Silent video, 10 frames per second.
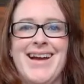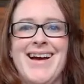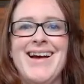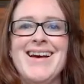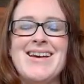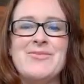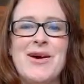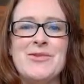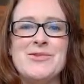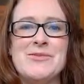Hi, and
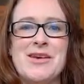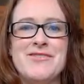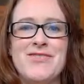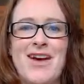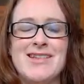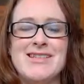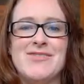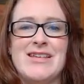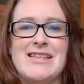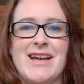welcome to my
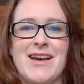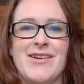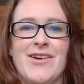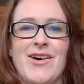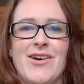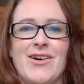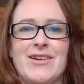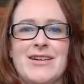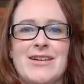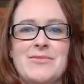first video
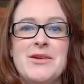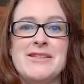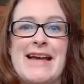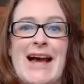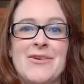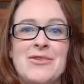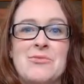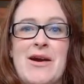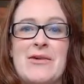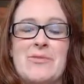on music health
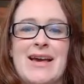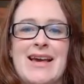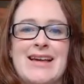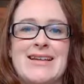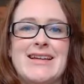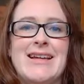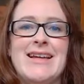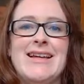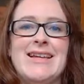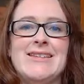and well-being.
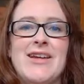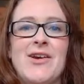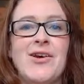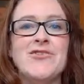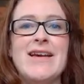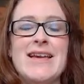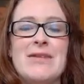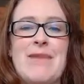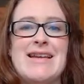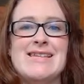So on a
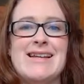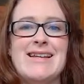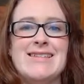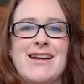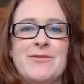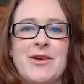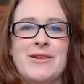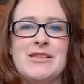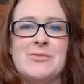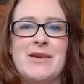regular basis, I'm
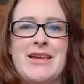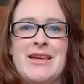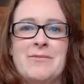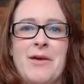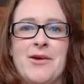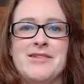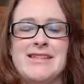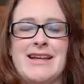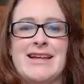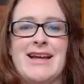going to be
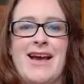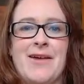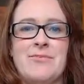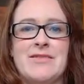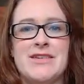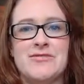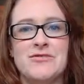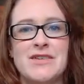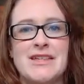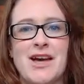posting
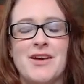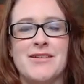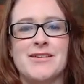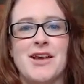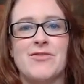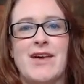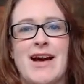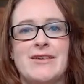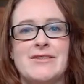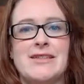different videos
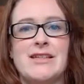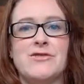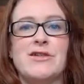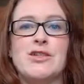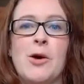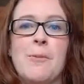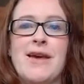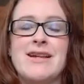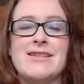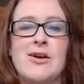around different
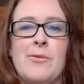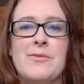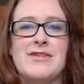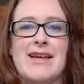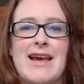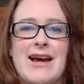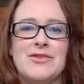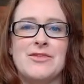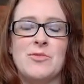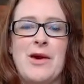topics on music
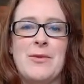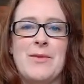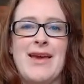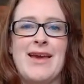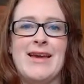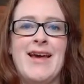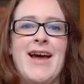health and well-being.